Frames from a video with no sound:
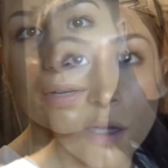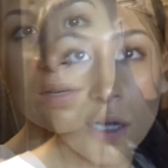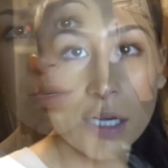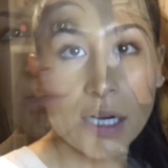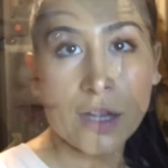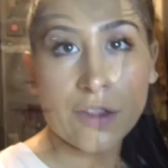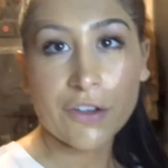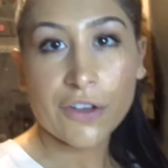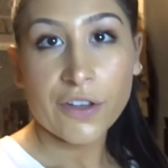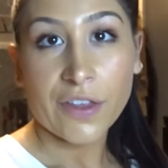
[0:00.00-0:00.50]

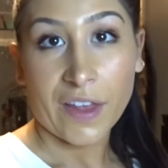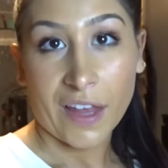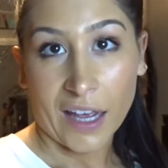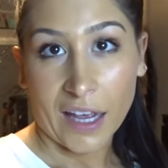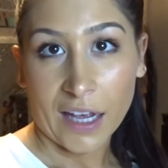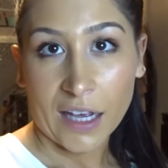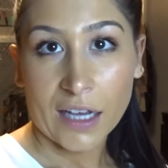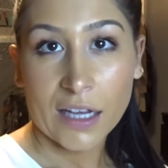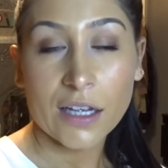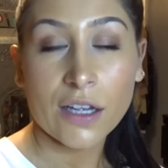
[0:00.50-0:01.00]
Another
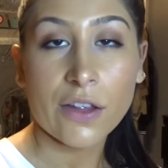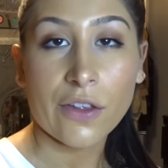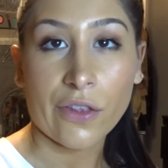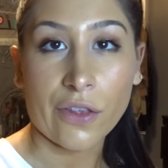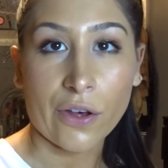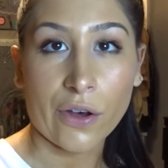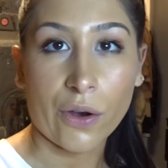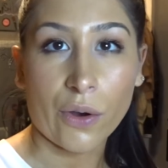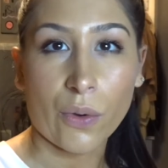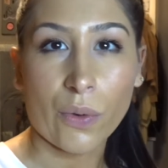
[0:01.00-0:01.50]
thing
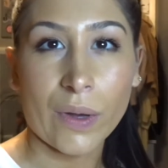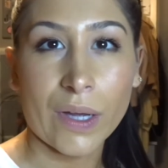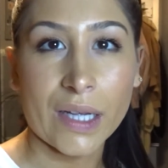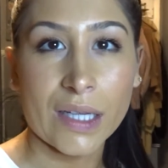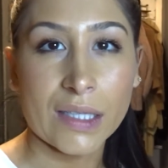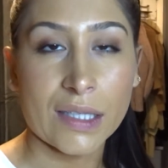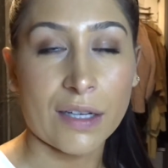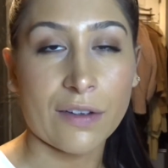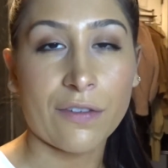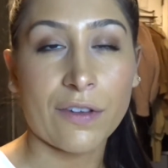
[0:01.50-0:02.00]
though
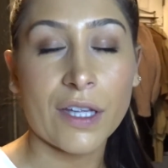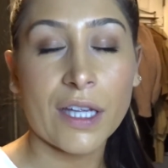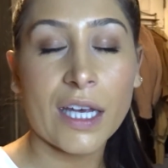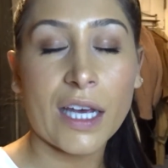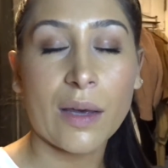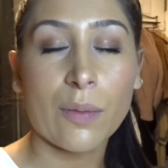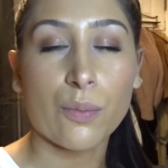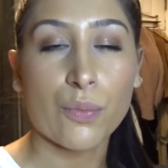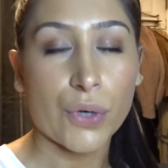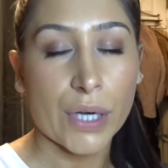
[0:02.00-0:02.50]
is I feel
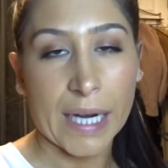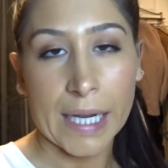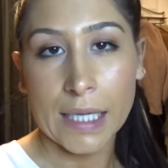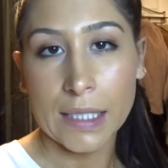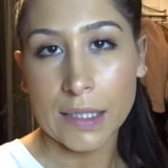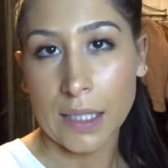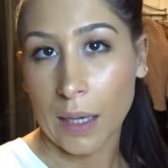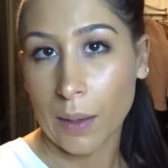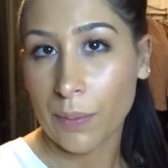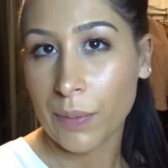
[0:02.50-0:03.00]
like it
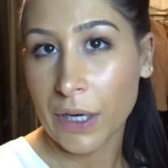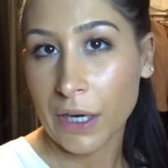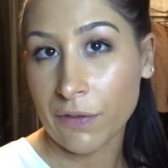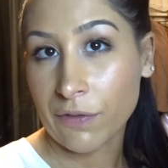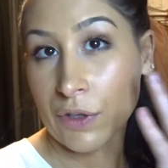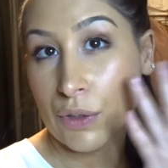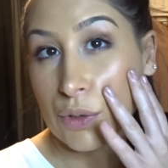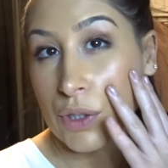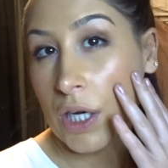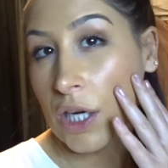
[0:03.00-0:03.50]
breaks up, and
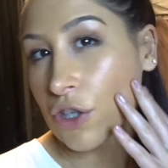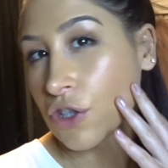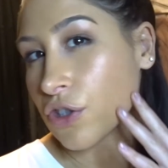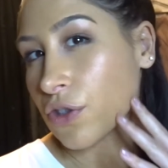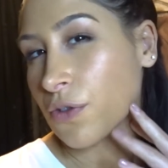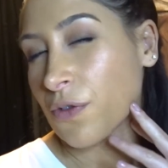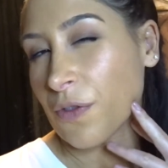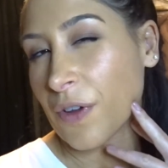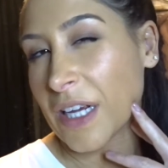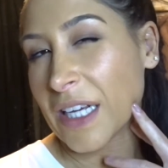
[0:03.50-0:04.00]
if you touch
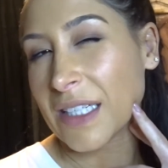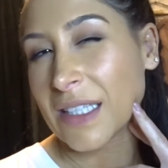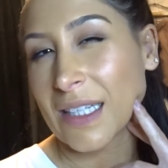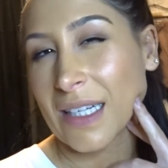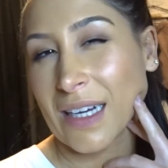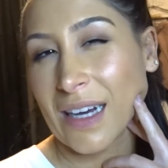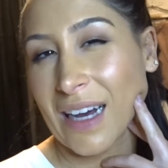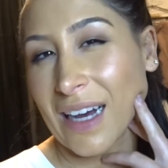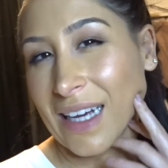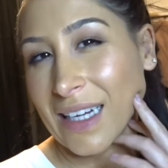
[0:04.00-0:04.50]
your face
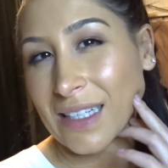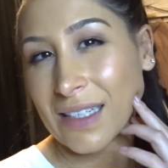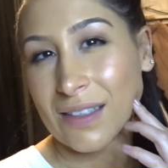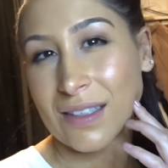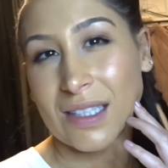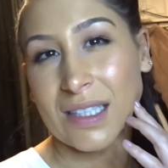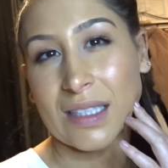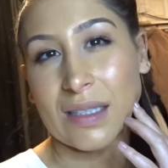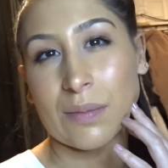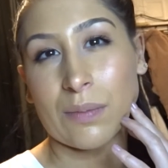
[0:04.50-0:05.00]
it kind of
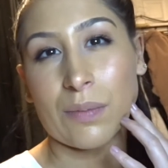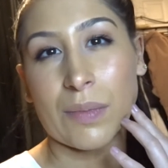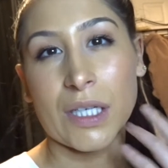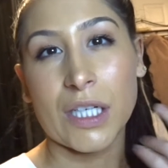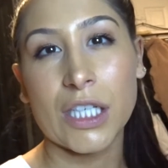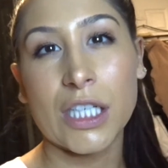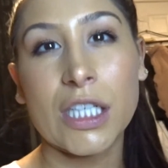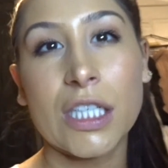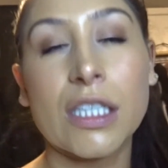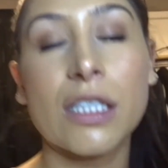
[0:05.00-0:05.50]

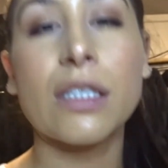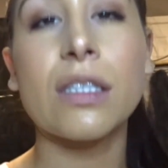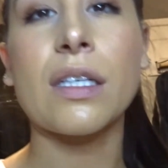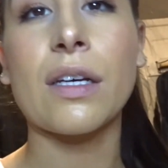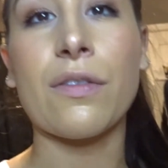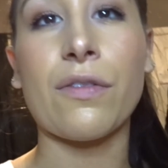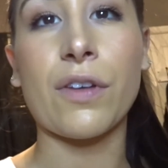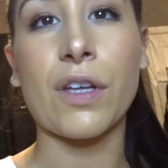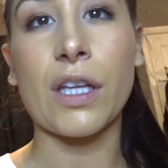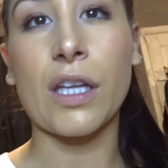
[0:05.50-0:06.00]
smears,
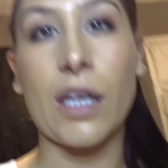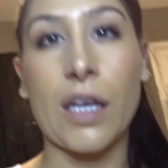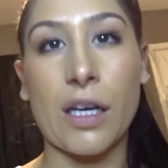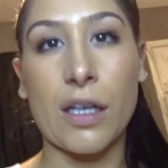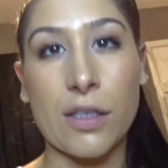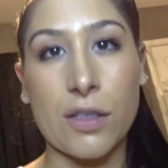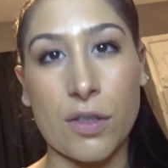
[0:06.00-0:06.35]
I feel like.